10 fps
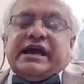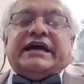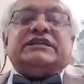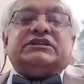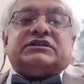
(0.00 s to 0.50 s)

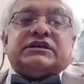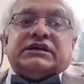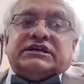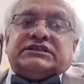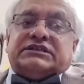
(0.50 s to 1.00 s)
And
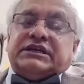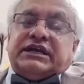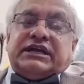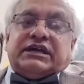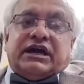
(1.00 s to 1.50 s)

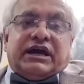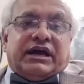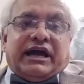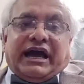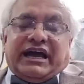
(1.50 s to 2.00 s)
she
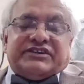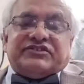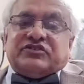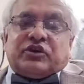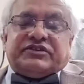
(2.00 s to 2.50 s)

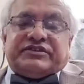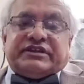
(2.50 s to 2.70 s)
has not